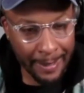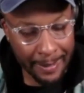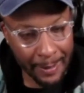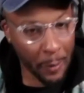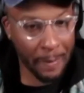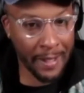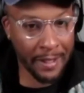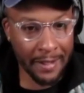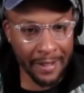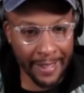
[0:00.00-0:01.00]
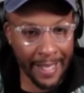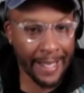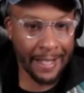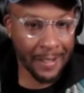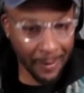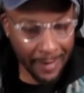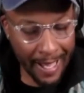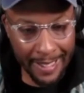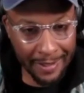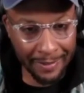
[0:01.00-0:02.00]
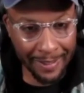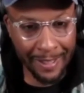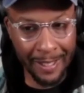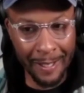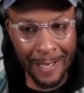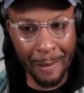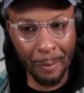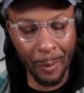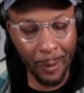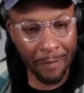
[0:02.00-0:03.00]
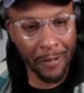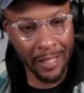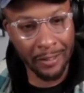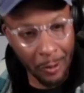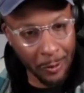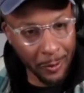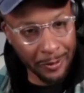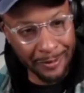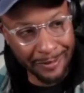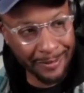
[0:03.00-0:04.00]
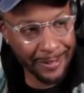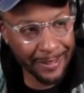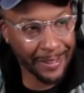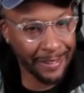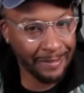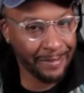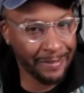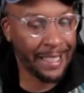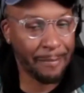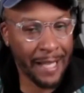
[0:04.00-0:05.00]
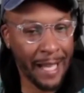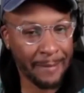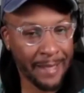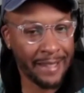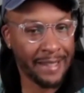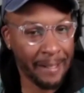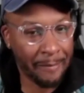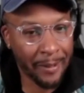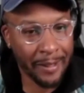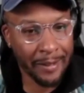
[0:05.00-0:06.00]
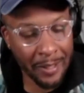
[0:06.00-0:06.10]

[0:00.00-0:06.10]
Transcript: Go dependency. Like I can install that easily, but when I run it local, like sometimes that's different.